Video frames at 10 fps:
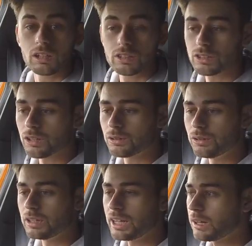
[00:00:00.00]

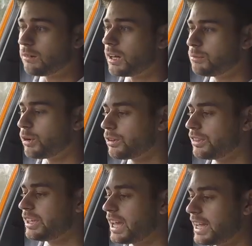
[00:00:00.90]
So now I'm
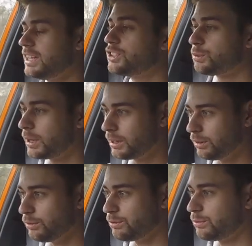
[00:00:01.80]
on the
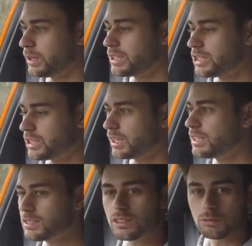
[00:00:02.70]
A12, which
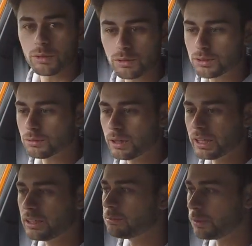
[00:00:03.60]
isn't a
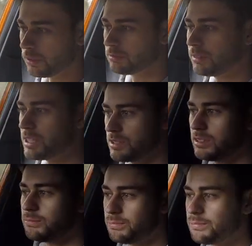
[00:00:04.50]
motorway but is a
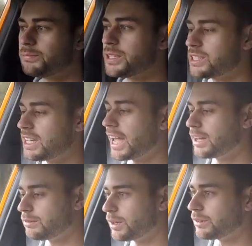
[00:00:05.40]
busy
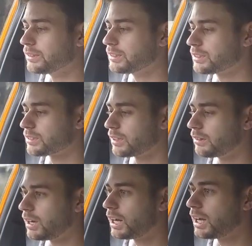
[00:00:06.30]
A road.
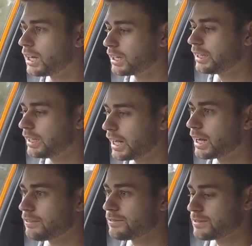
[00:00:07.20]
So I
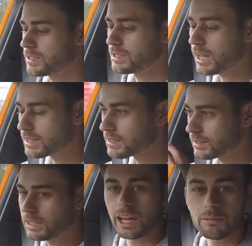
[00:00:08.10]
have set
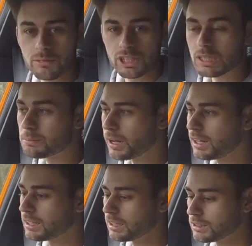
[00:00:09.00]
the MG
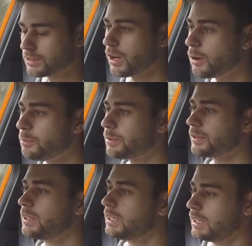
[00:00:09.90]
Pilot up
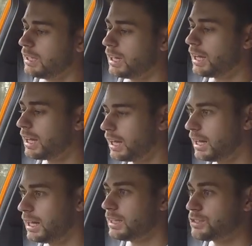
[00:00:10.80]

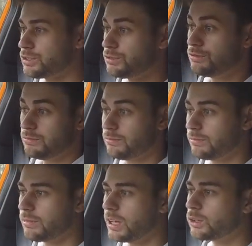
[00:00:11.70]
uh, to
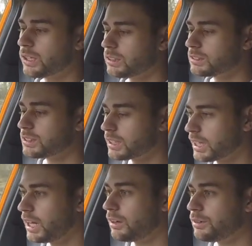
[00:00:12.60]
hook onto the
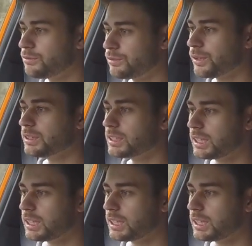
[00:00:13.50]
car in front,